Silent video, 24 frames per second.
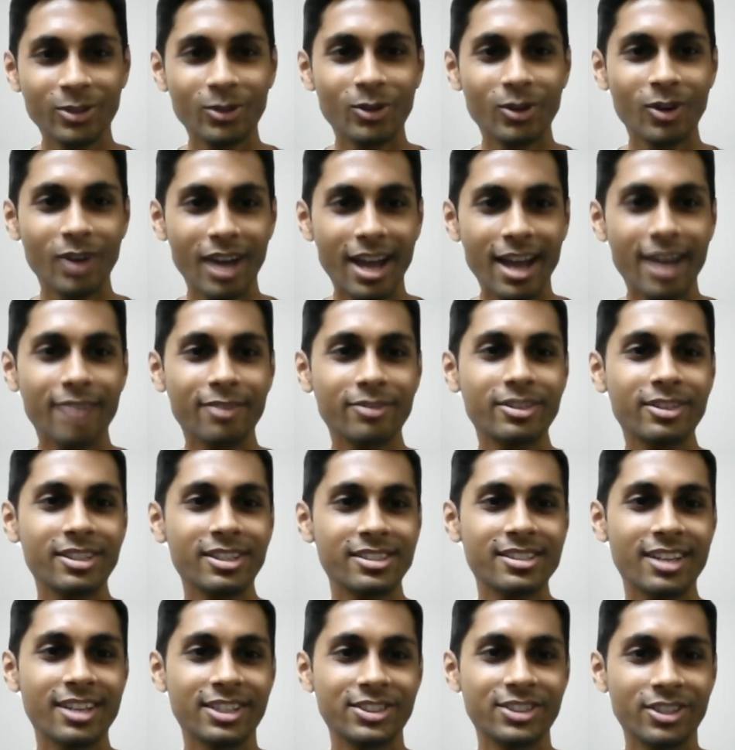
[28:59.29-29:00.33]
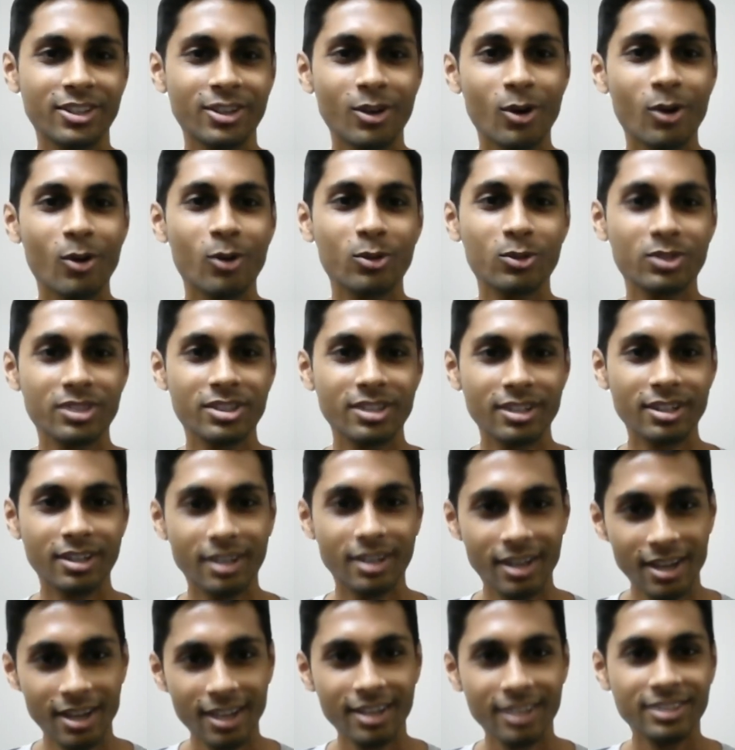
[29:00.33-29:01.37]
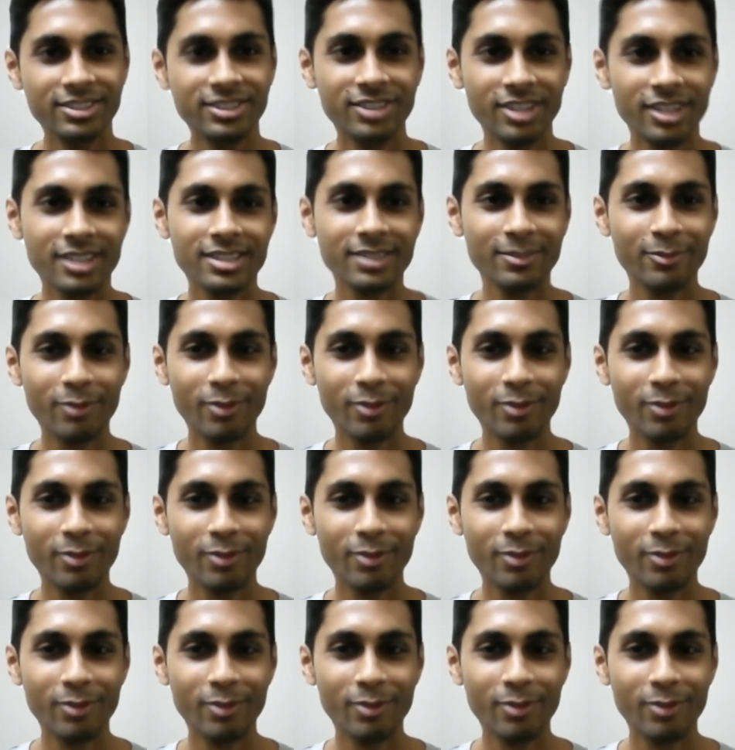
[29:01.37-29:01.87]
have this session hosted just